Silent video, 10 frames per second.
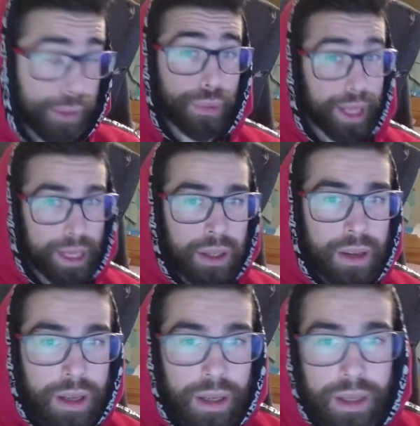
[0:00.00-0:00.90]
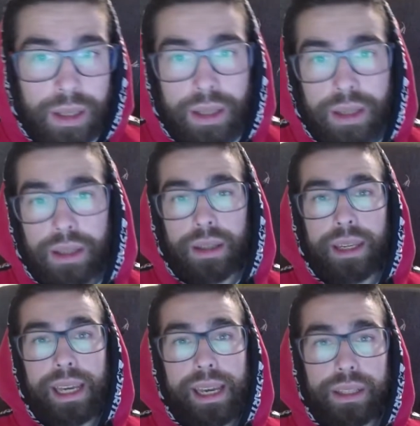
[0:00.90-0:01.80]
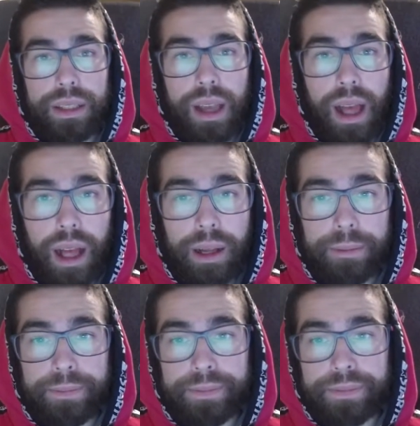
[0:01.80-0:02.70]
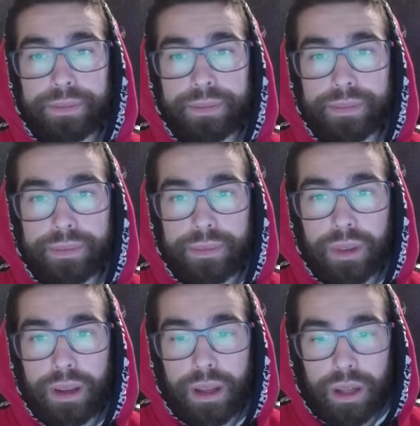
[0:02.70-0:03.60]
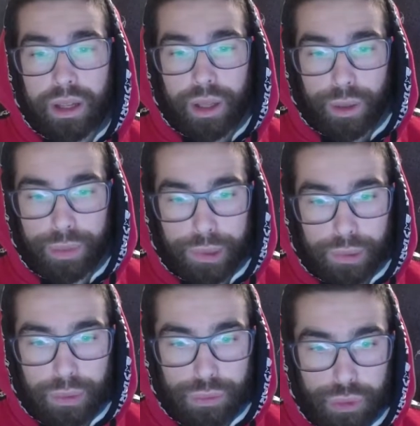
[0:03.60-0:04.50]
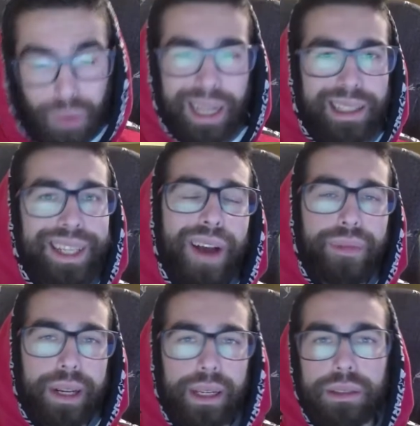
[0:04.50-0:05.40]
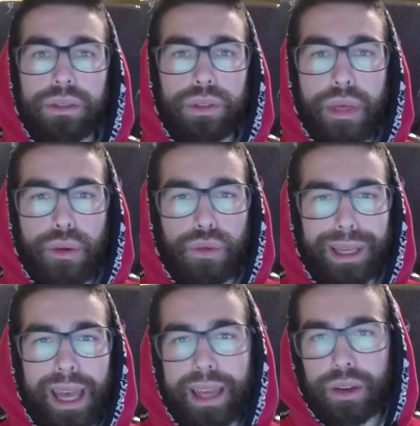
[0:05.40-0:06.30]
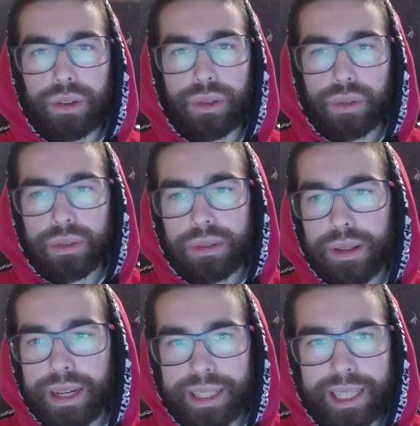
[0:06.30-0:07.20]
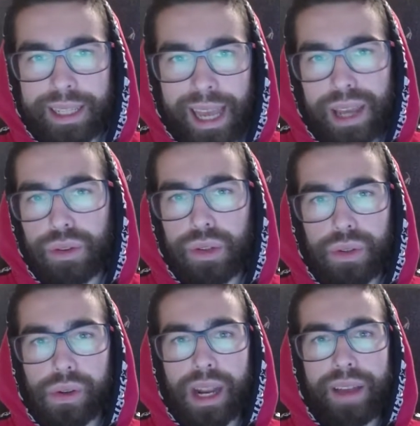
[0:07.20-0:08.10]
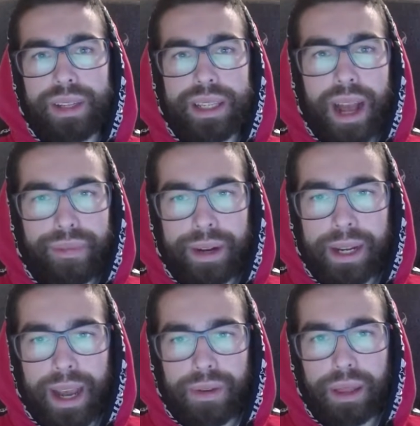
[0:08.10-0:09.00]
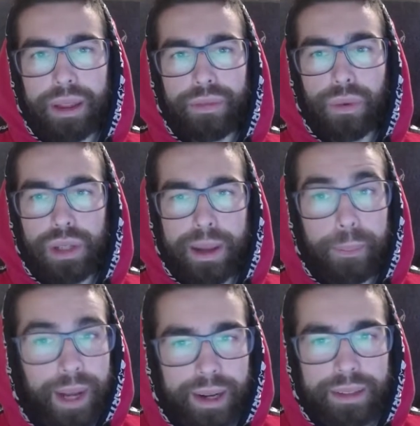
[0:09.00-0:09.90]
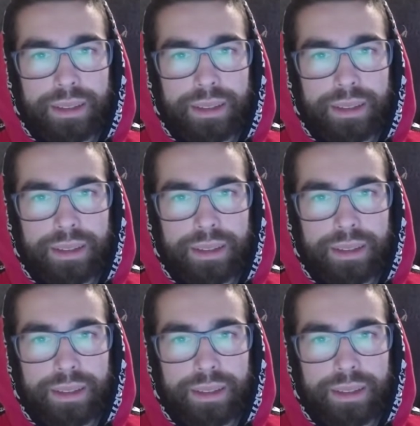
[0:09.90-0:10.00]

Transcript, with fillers: this, is um, through total suffering, th through chaos. There is chaos in your life, suffering, everything falls apart.